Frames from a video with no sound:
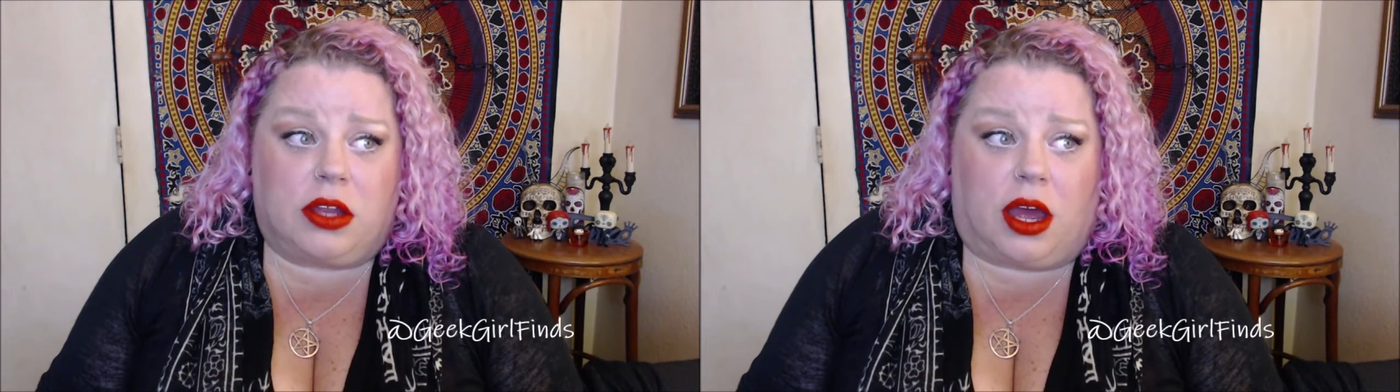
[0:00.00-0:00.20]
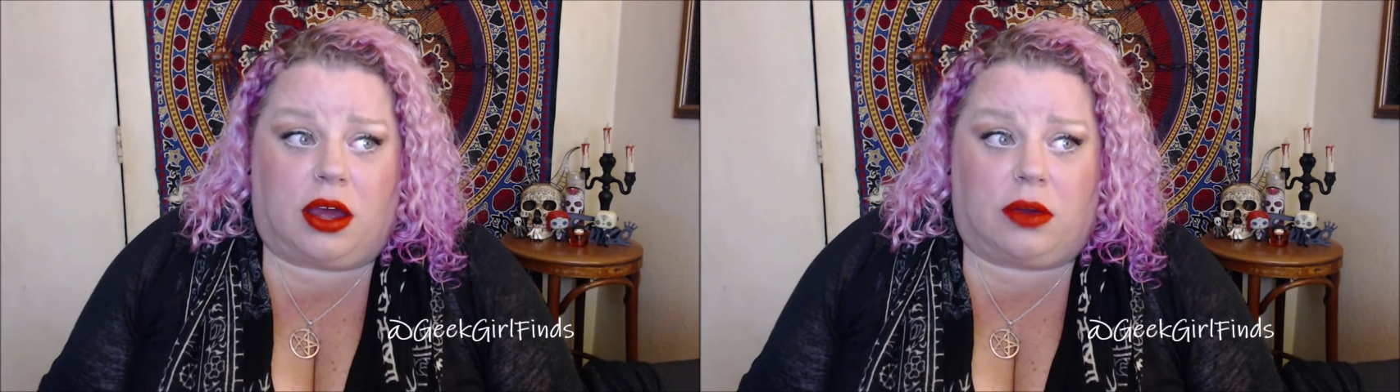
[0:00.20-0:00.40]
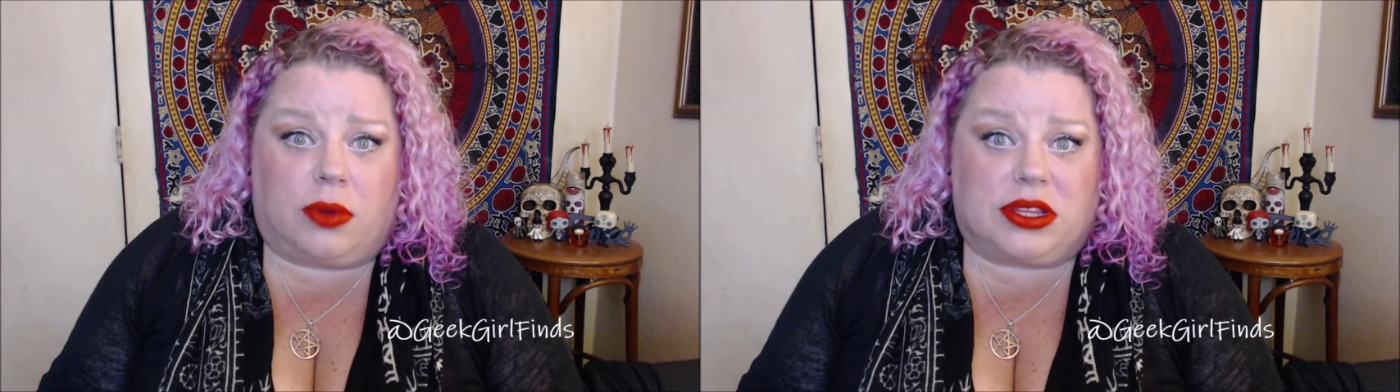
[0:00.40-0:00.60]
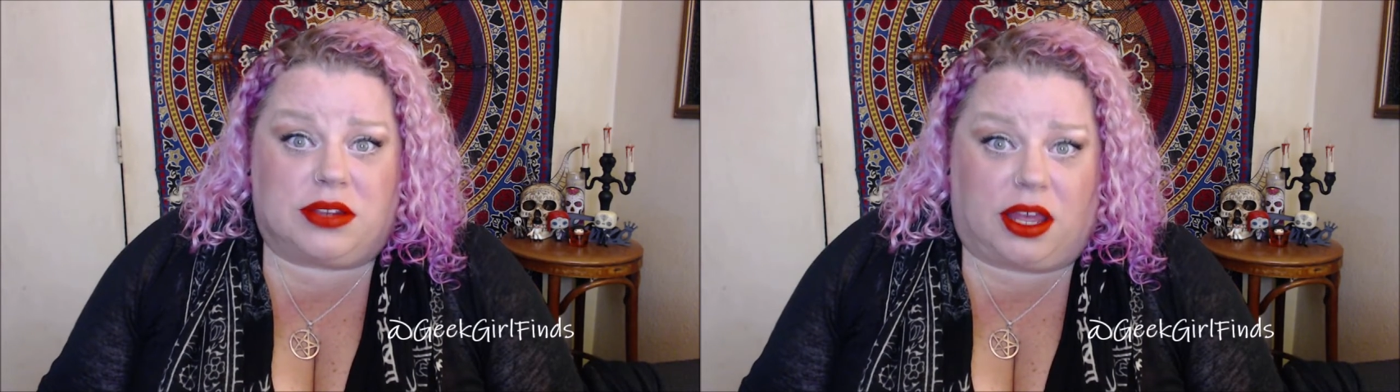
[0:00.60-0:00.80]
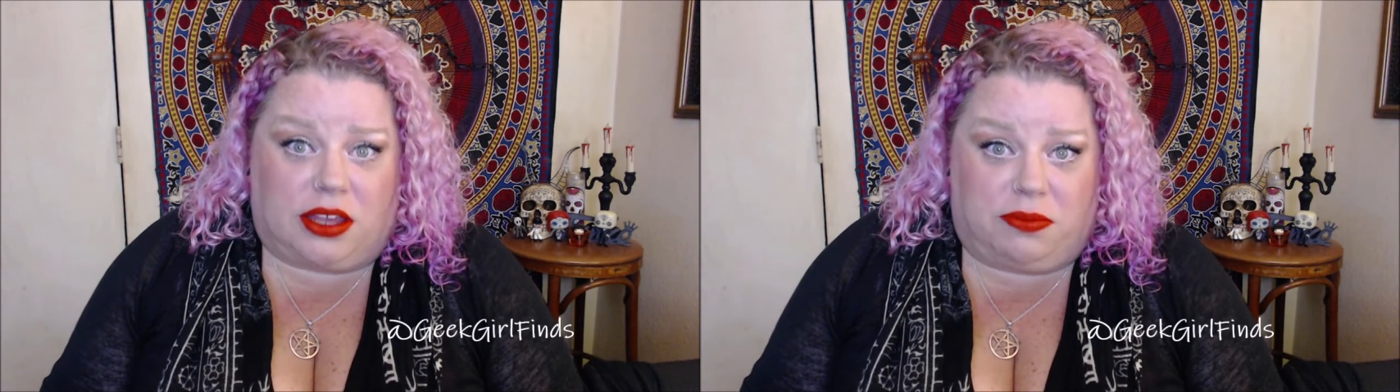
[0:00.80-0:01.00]
with
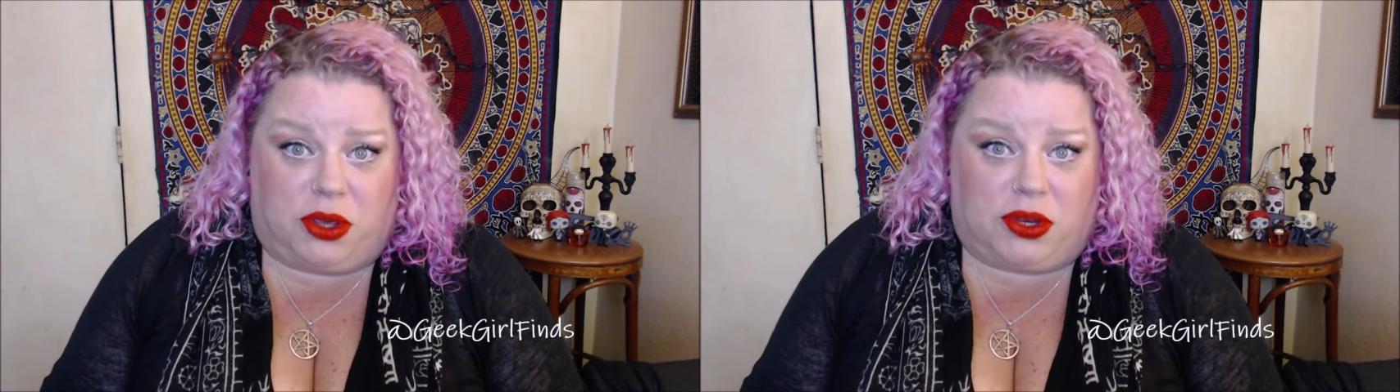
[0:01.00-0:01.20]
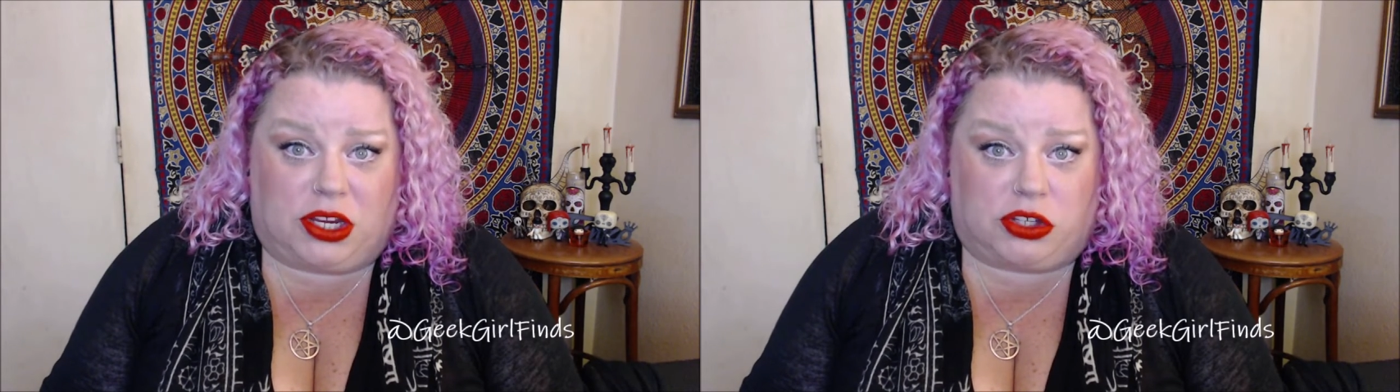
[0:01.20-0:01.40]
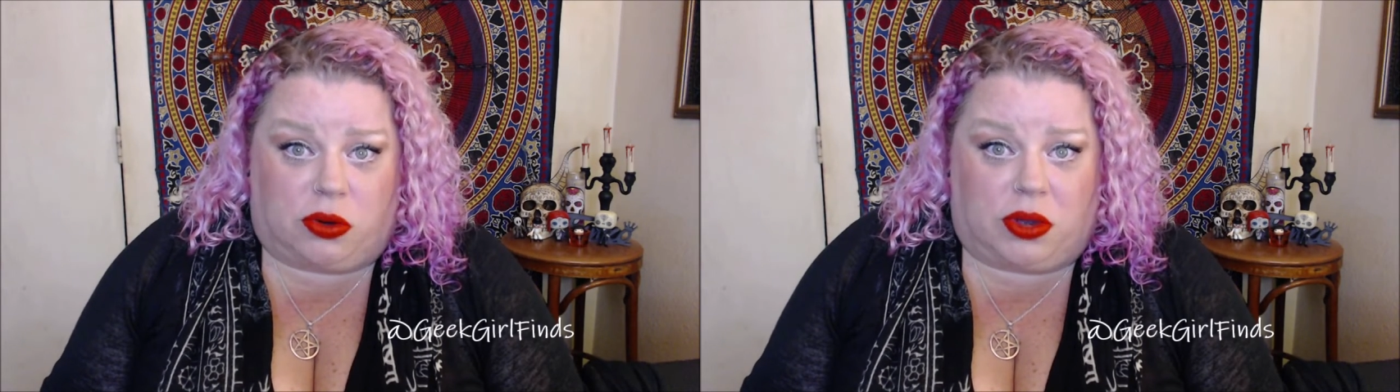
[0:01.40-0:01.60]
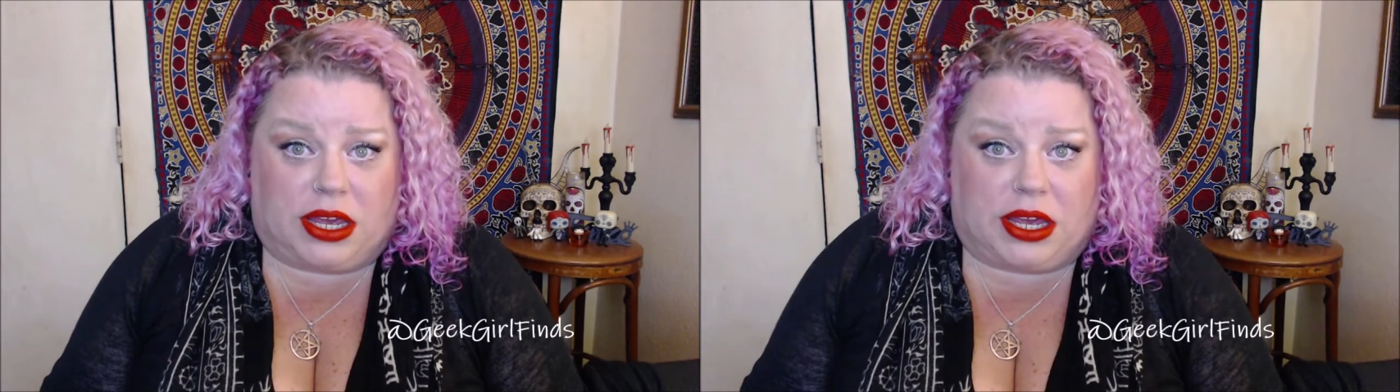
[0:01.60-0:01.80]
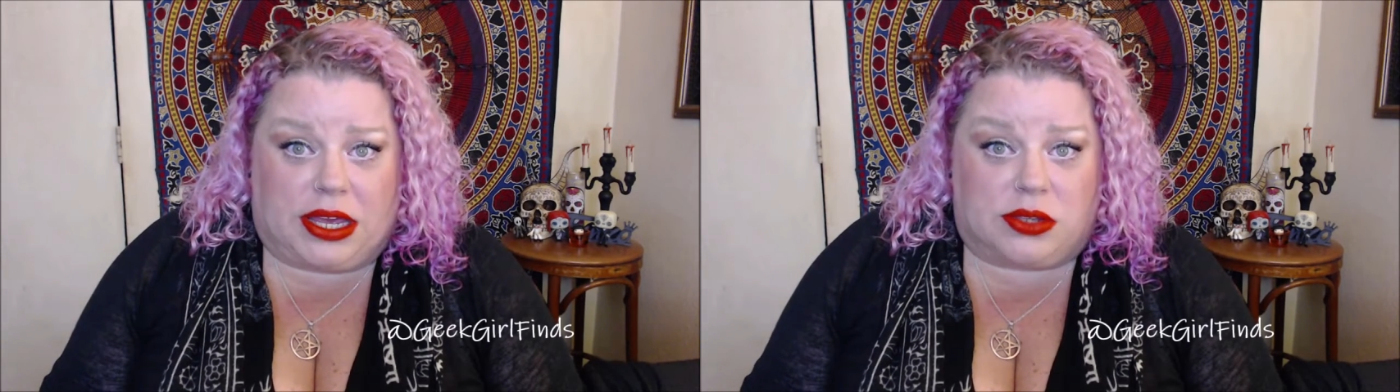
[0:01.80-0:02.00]
Nellie Beauty
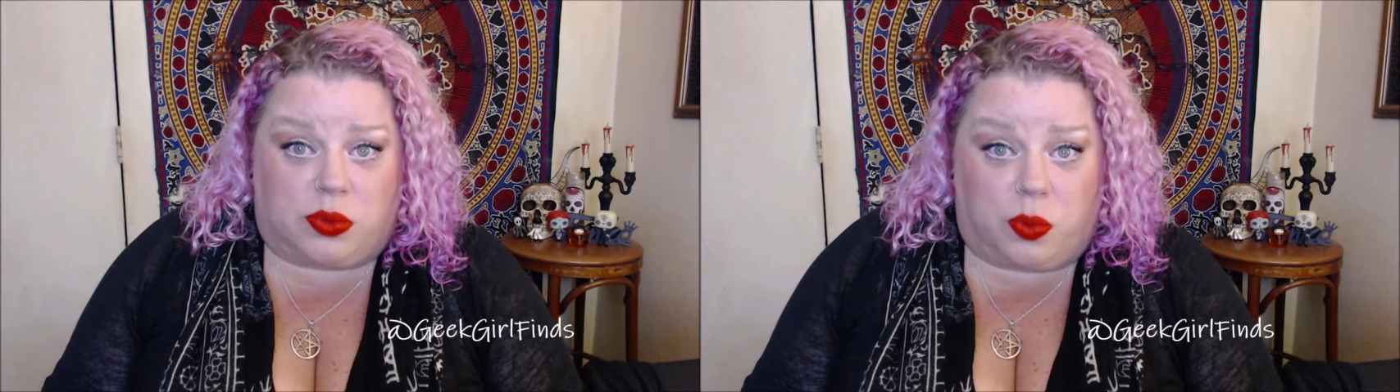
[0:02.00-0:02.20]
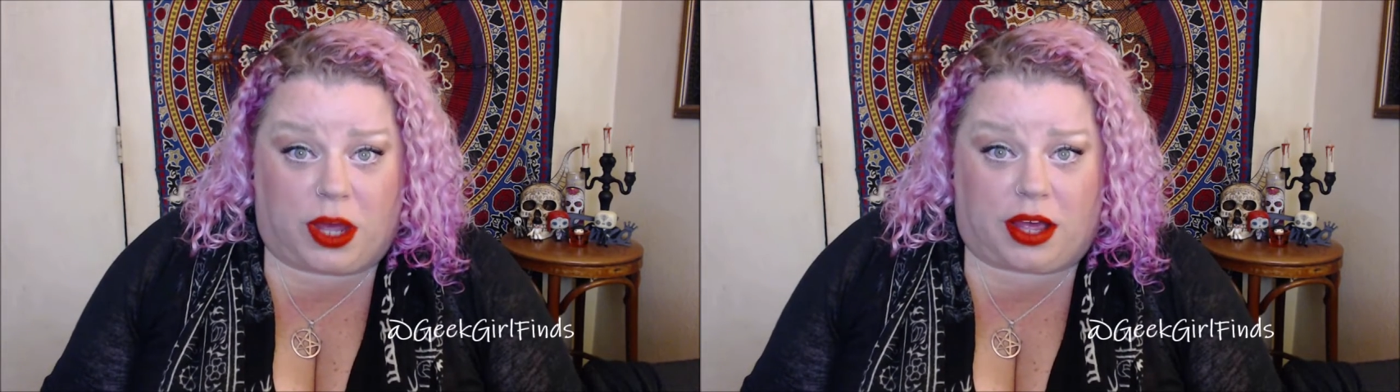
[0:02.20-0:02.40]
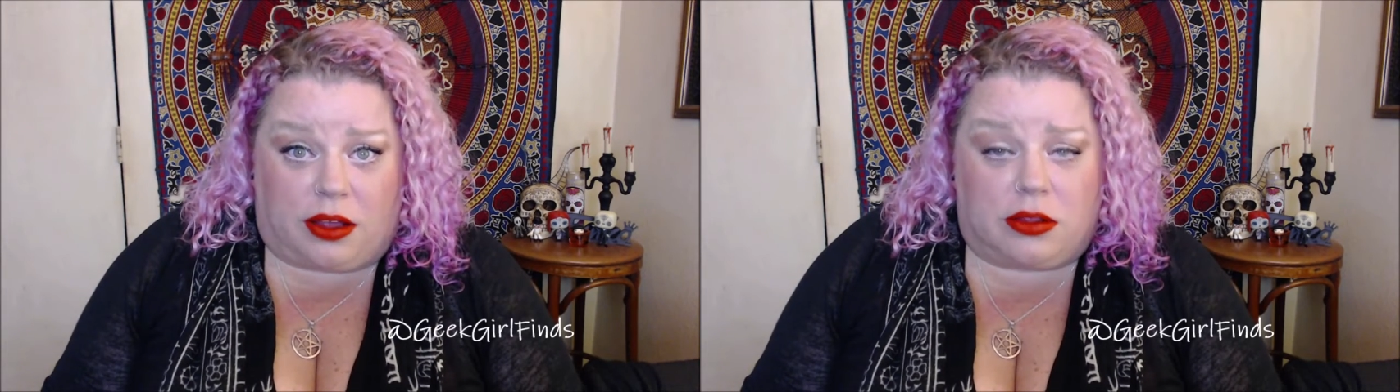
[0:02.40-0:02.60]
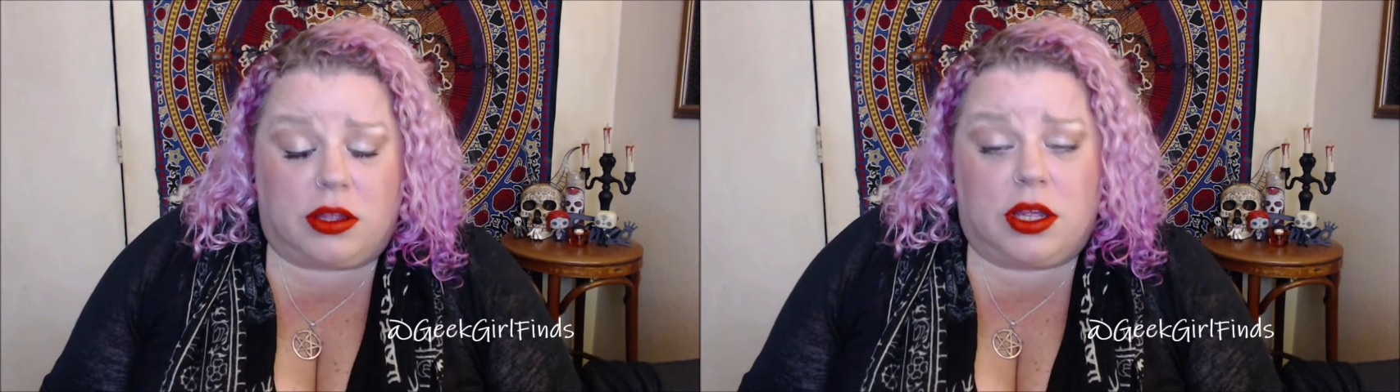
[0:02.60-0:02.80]
Joy as well.